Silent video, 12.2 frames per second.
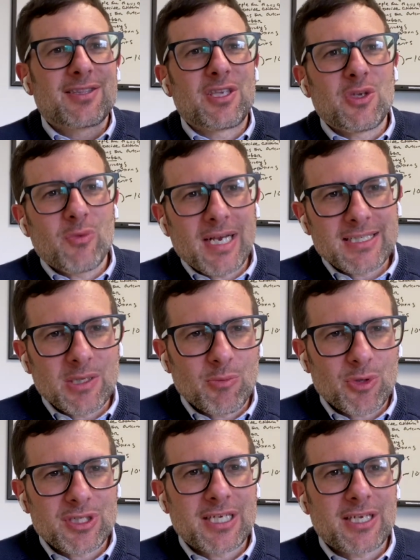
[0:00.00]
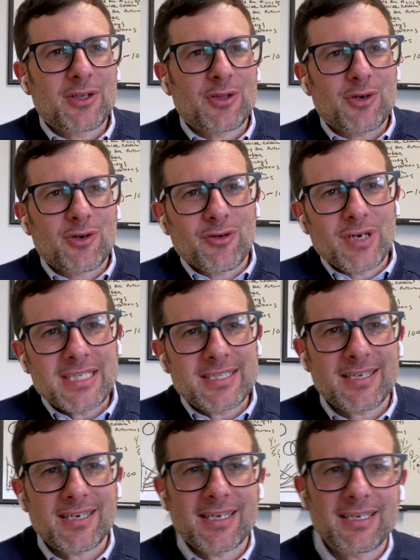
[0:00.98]
the US in particular, creates
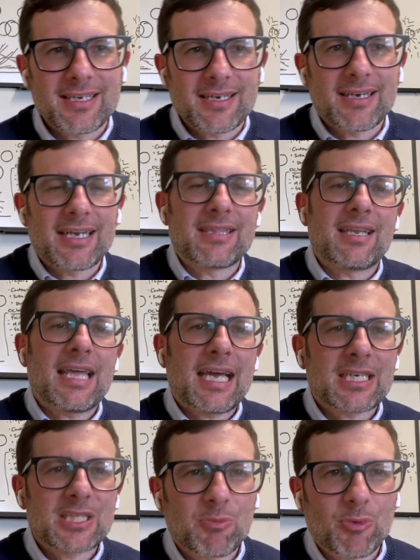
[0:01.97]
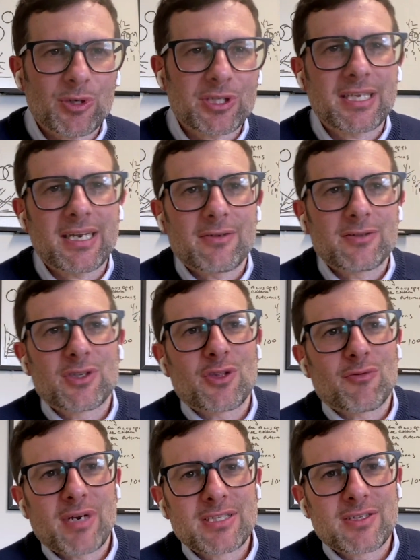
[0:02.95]
an idea and then exports it out to
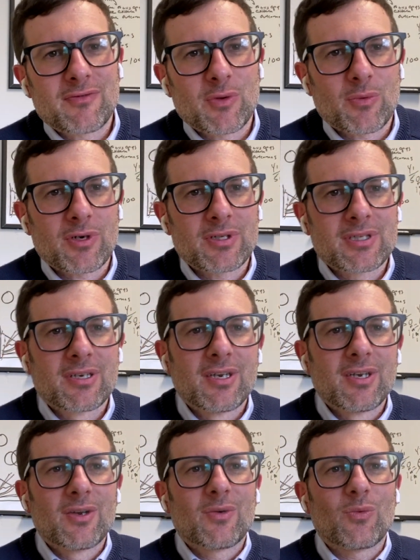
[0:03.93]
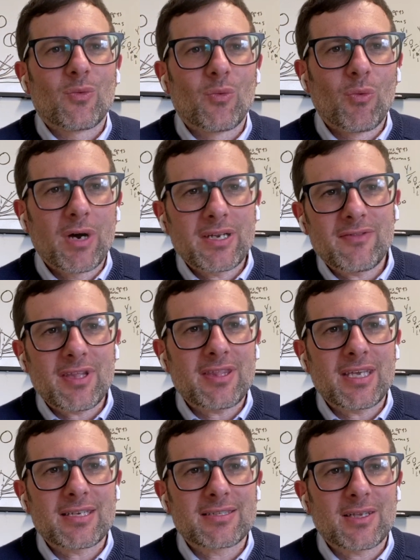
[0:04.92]
the rest of the world. One of the
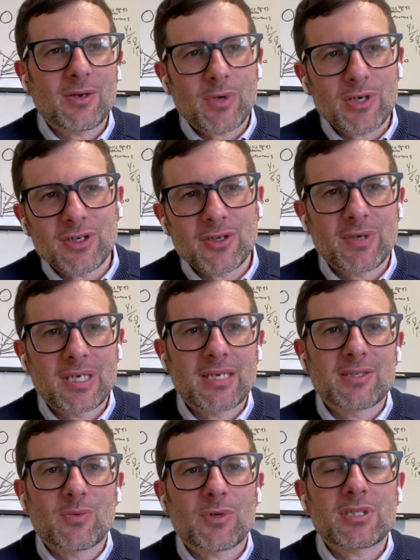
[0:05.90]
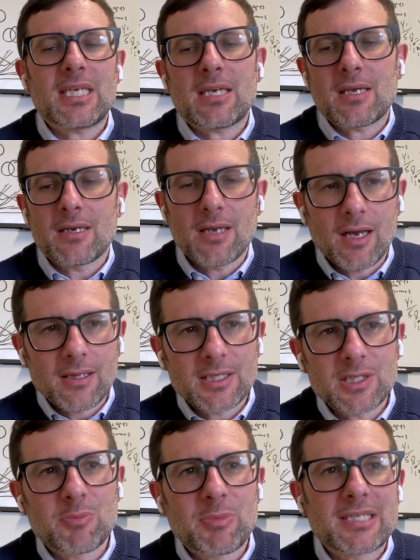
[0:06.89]
things that we're doing is we're taking
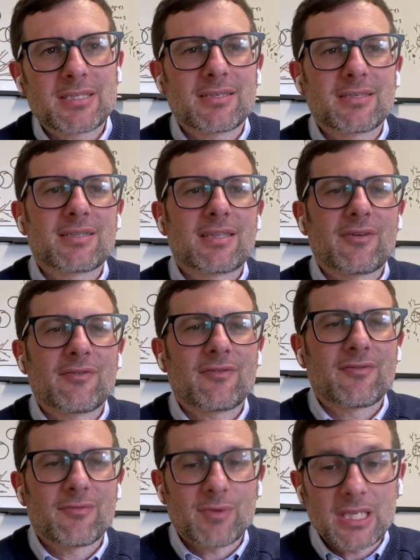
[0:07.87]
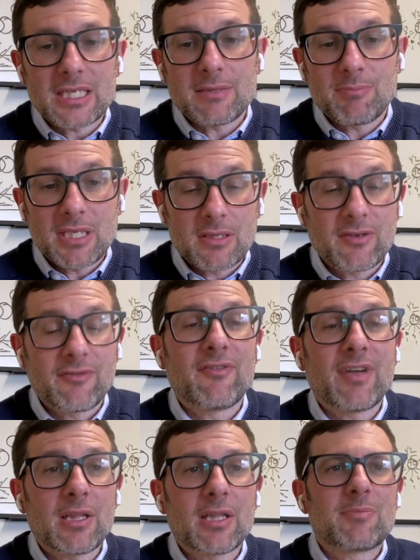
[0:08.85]
knowledge bases that have really been
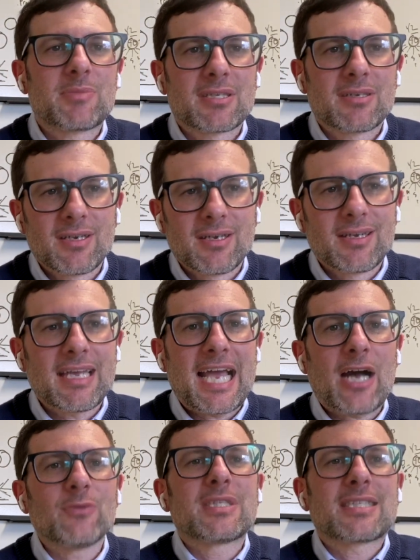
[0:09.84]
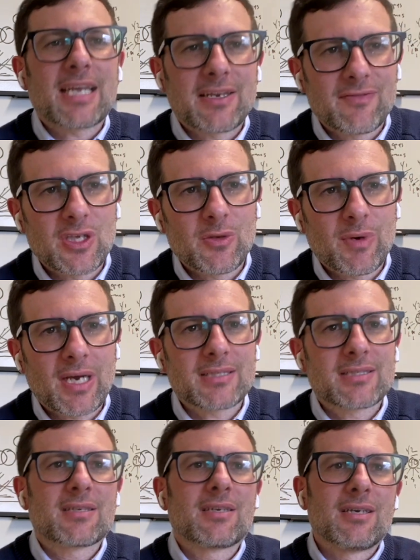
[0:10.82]
developed outside of the
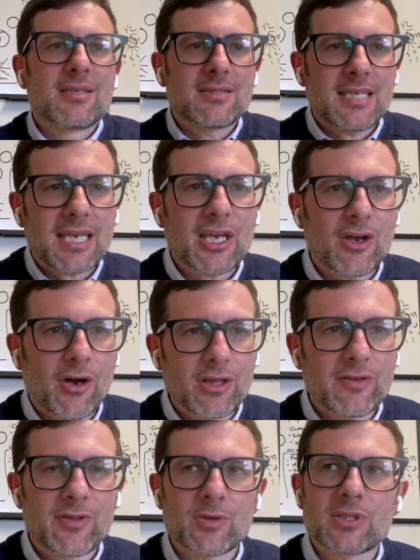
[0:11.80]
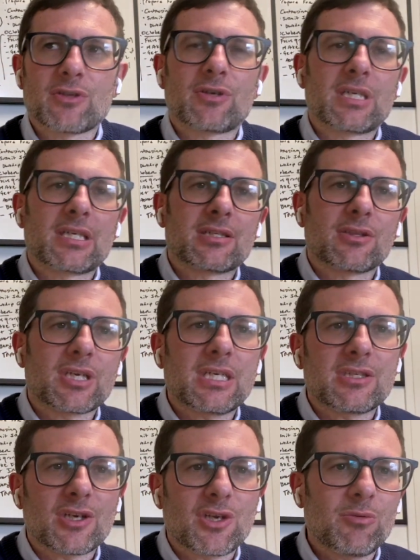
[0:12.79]
US, taking all of those learnings, looking
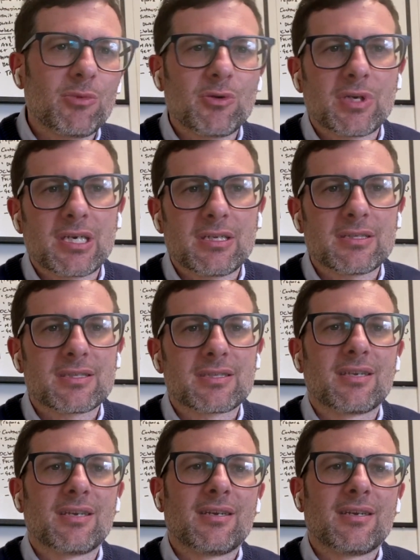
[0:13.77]
to communities,